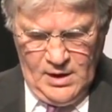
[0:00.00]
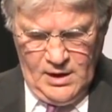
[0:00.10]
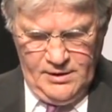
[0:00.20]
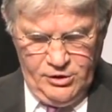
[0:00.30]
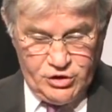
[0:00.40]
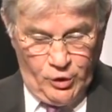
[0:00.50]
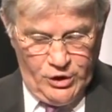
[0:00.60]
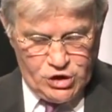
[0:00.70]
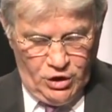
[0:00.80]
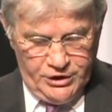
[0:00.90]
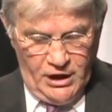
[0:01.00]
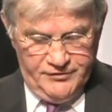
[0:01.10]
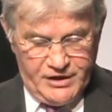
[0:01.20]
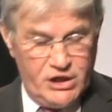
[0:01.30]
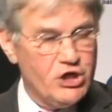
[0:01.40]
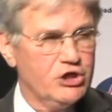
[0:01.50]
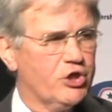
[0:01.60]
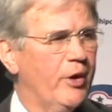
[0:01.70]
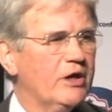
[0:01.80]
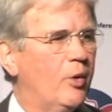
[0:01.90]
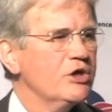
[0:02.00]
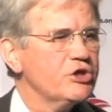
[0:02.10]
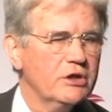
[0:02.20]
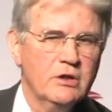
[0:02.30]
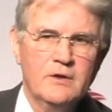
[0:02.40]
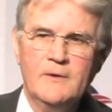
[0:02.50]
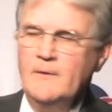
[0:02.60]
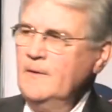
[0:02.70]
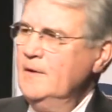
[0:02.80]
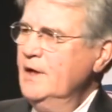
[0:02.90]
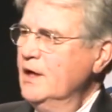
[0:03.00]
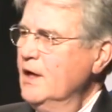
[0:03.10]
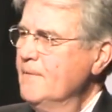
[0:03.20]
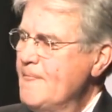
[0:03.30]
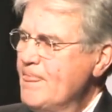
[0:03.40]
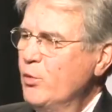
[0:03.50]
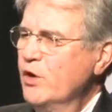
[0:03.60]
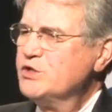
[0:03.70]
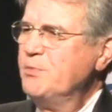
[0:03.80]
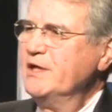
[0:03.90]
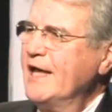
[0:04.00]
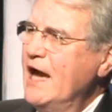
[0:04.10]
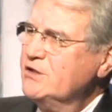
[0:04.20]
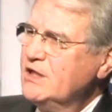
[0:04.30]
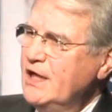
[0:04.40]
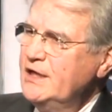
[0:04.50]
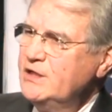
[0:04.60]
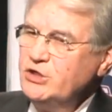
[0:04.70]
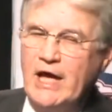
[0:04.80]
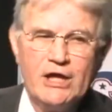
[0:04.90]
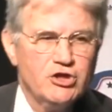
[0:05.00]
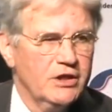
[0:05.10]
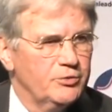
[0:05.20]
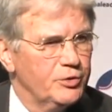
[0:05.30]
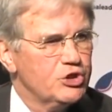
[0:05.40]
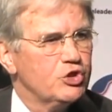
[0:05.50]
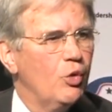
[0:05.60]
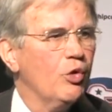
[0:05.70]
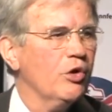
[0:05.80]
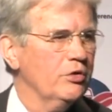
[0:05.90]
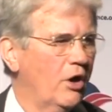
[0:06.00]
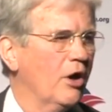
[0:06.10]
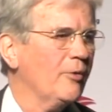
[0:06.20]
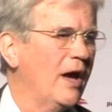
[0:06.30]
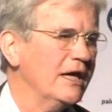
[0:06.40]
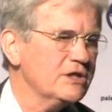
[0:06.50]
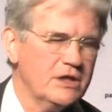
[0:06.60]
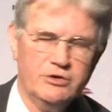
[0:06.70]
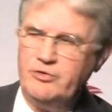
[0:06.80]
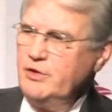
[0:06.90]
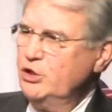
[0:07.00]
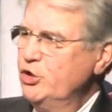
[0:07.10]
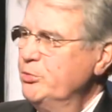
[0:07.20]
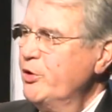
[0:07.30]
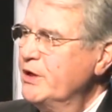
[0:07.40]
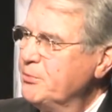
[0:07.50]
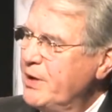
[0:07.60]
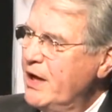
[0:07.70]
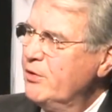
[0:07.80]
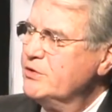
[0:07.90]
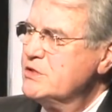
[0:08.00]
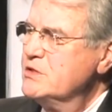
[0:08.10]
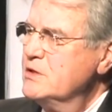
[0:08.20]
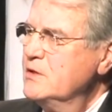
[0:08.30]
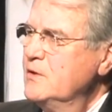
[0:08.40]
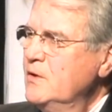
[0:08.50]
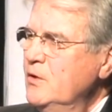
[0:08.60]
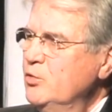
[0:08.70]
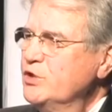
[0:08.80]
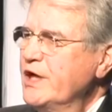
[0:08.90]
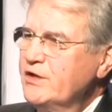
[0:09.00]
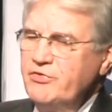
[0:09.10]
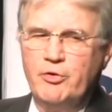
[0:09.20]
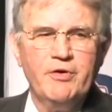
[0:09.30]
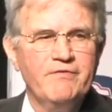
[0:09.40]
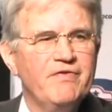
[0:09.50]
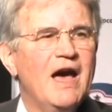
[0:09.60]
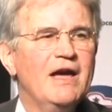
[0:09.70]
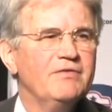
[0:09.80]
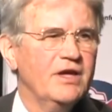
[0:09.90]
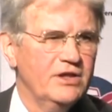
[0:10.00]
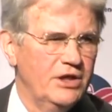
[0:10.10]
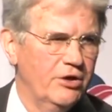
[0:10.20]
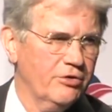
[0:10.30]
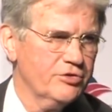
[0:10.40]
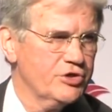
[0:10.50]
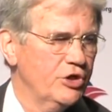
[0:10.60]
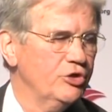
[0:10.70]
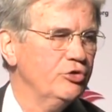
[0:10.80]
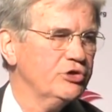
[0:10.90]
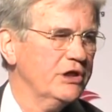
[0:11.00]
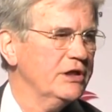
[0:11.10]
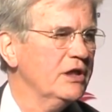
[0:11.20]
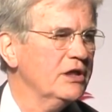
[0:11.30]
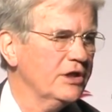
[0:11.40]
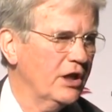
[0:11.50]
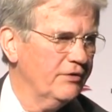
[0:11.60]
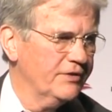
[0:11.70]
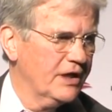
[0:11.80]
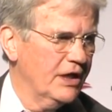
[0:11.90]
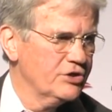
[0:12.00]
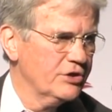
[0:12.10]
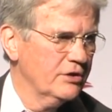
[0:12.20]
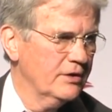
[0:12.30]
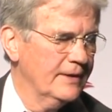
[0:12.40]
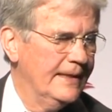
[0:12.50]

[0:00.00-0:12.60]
Here's a question on nullification. It's a great question. Where it's been calculated to actually restore our rights under the enumerated powers would take 35 years using nullification.